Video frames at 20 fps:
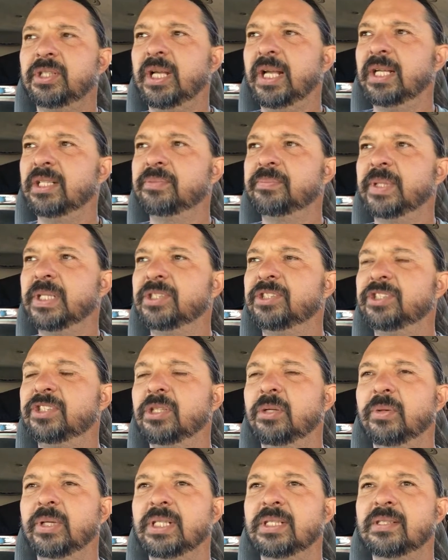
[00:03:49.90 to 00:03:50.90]
had been
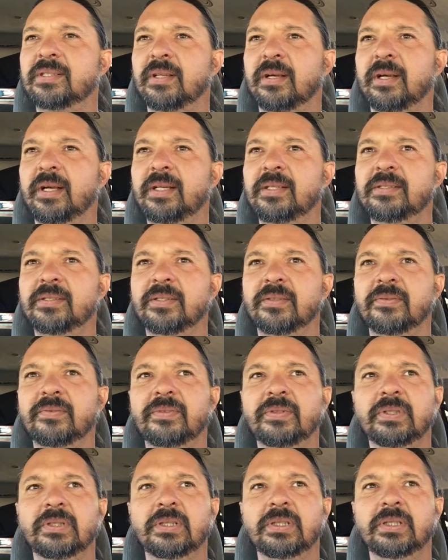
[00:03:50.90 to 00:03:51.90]
showing signs of